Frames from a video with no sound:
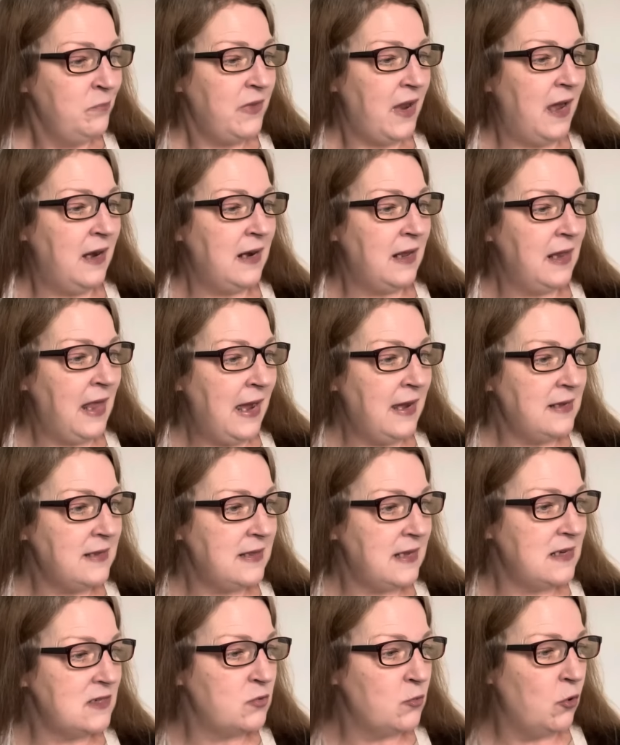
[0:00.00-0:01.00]
And I like
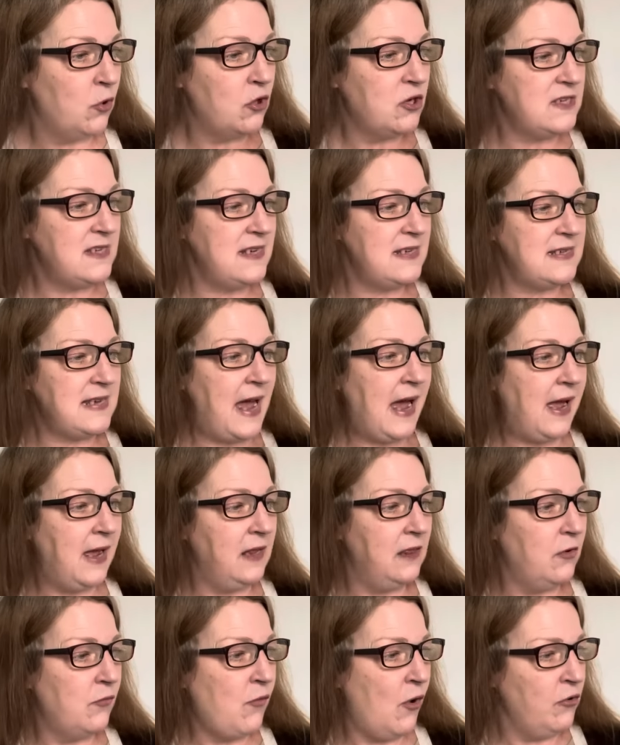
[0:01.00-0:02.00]
this one because it's
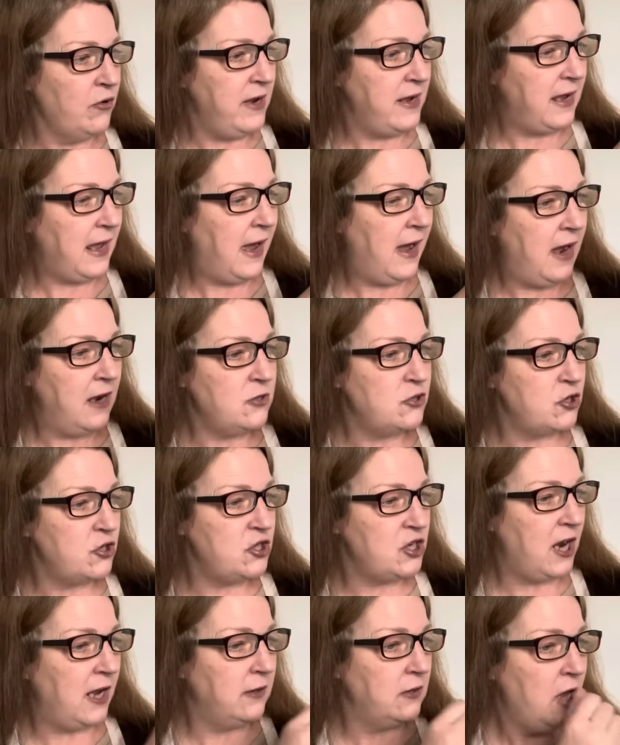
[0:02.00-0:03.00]
hyaluronic
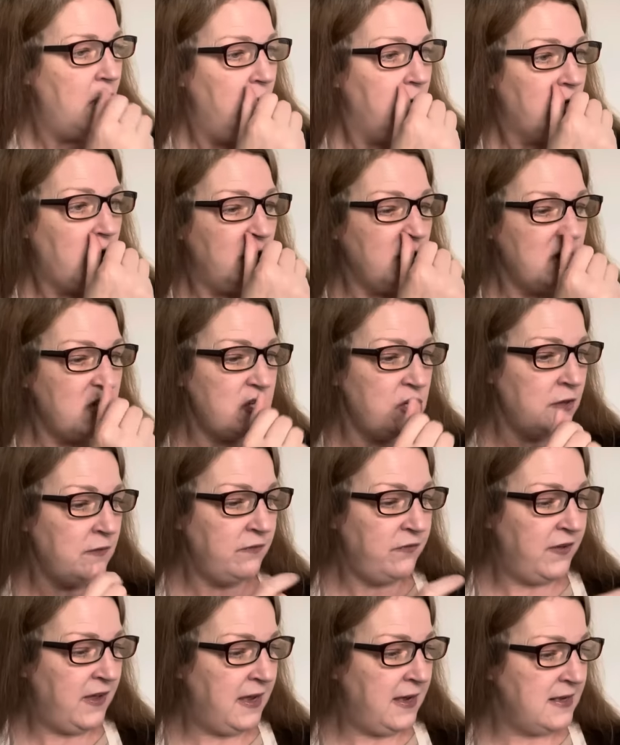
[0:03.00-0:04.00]
hydrogel
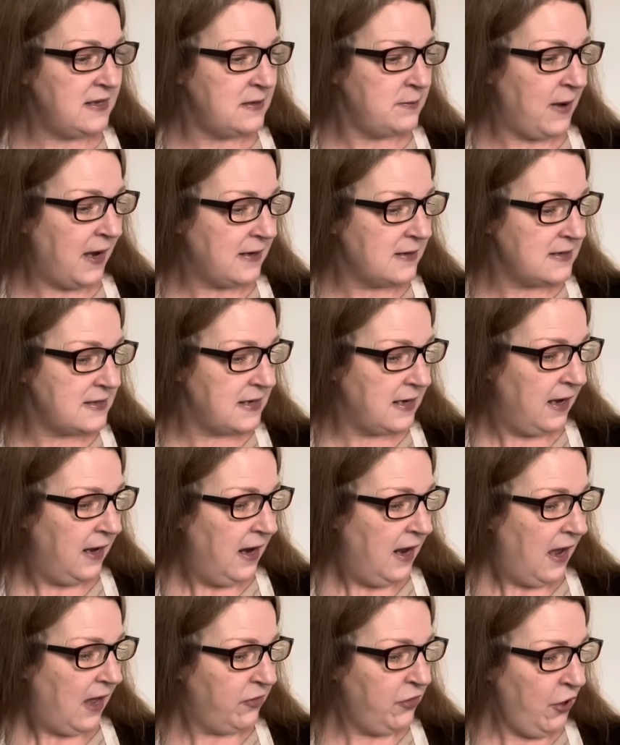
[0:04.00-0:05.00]
collagen face mask.
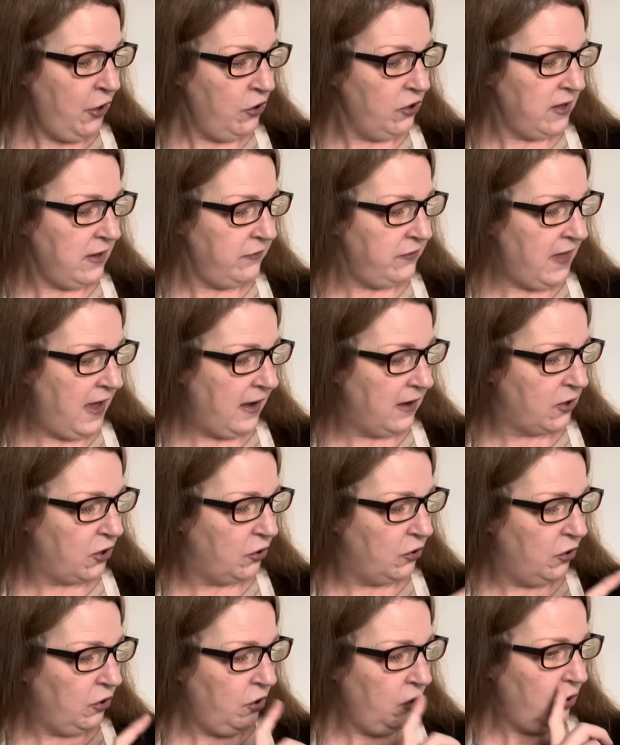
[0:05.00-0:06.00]
I thought I'd give that a
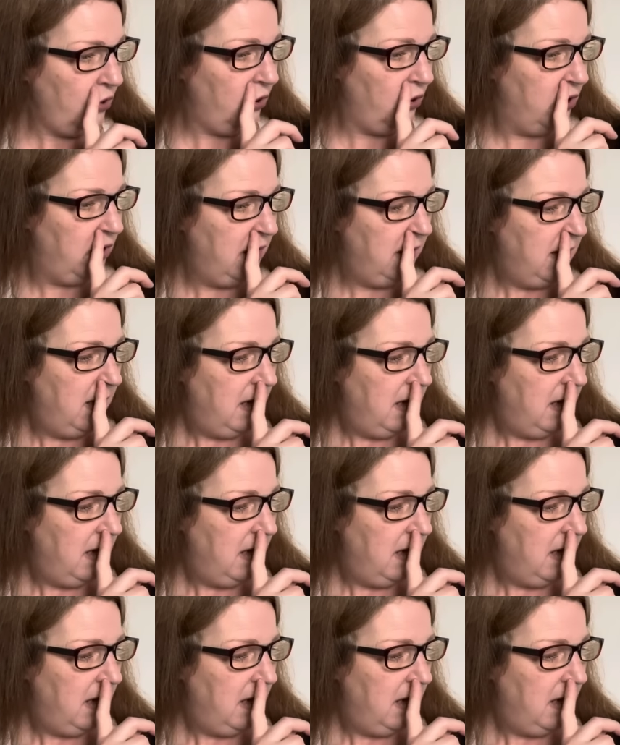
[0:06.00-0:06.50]
go.